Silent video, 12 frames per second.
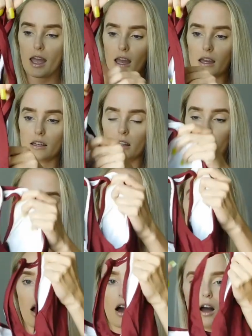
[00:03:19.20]
And the
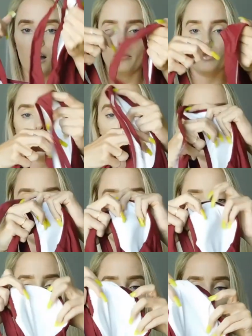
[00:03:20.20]
top
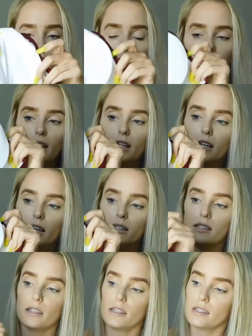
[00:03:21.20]
lining
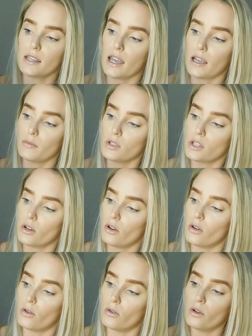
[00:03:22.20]
is the same.
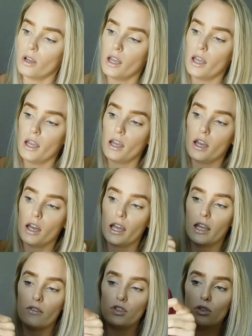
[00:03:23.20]
So
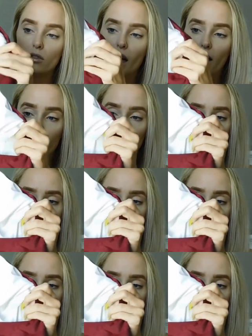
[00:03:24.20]
it gives you that